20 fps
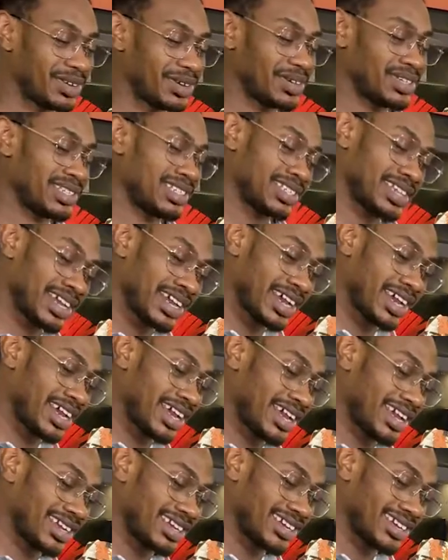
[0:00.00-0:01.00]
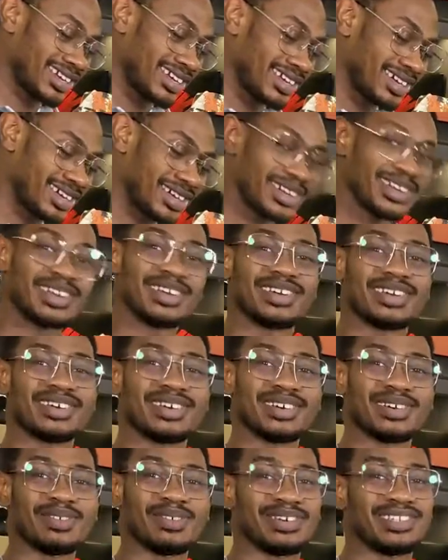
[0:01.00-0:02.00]
Though it's here, and
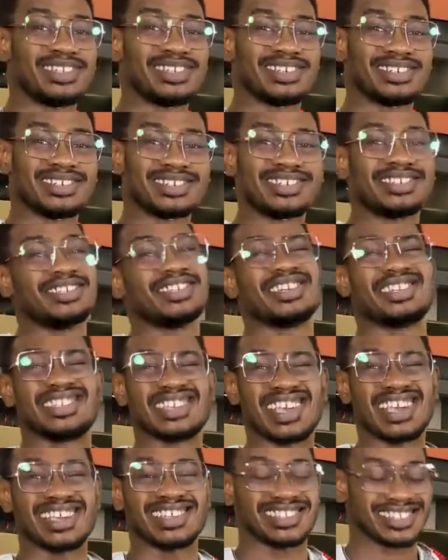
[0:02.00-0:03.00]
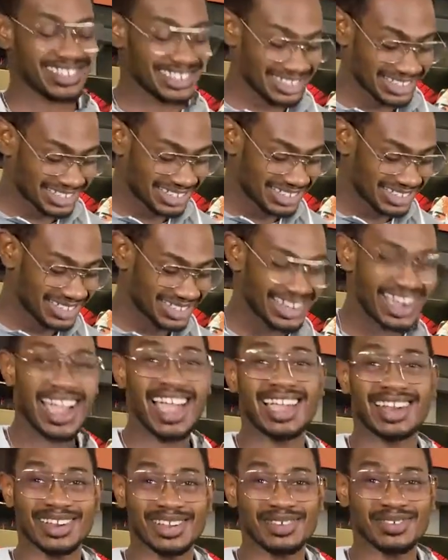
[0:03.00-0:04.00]
what else? Just say it.
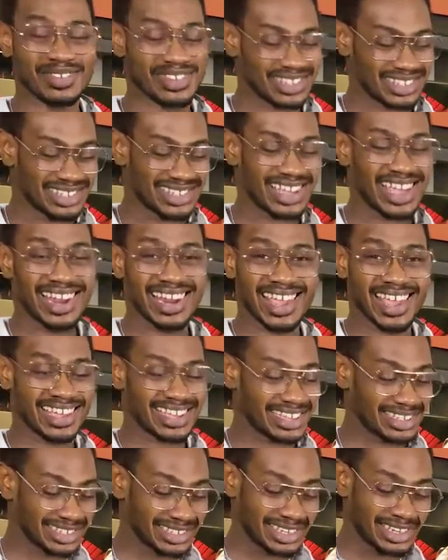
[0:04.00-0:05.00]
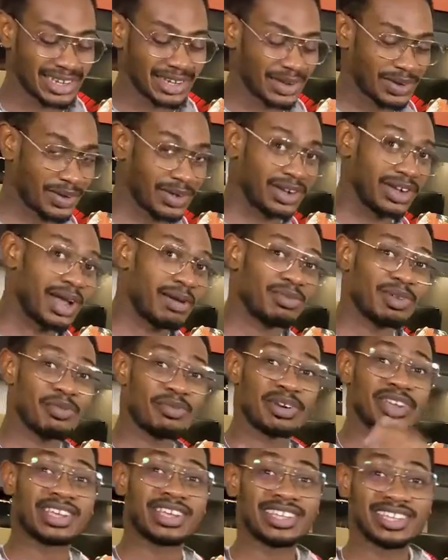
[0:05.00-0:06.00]
I love it. I like it. Well, I'm not
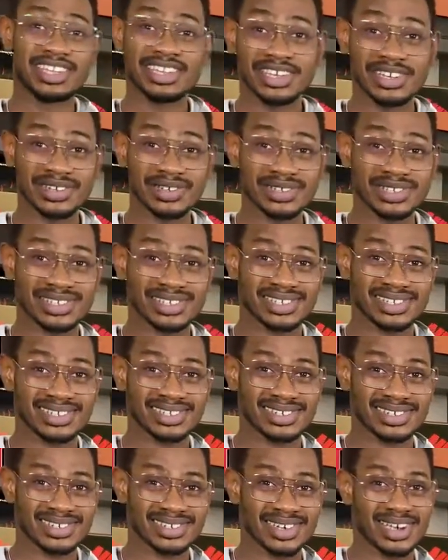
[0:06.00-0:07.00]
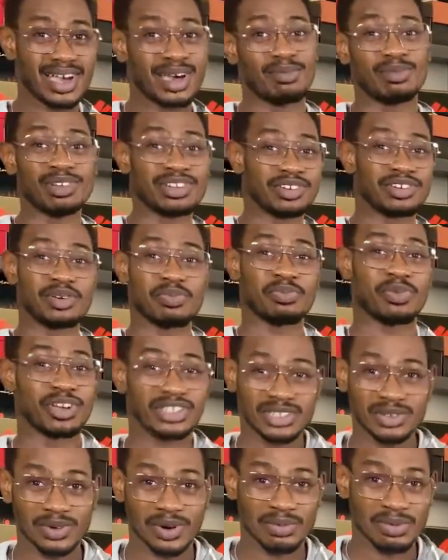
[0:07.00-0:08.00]
bringing the news. I'm only
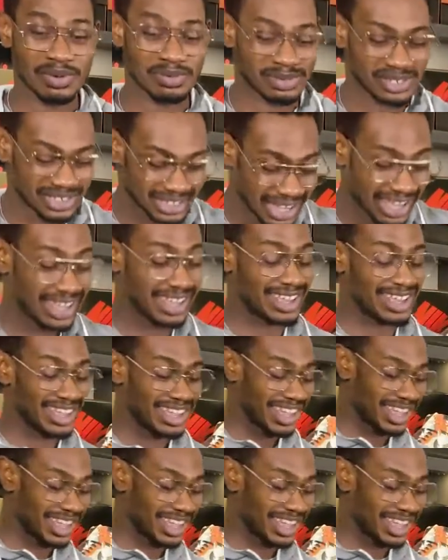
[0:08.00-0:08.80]
reporting what people say.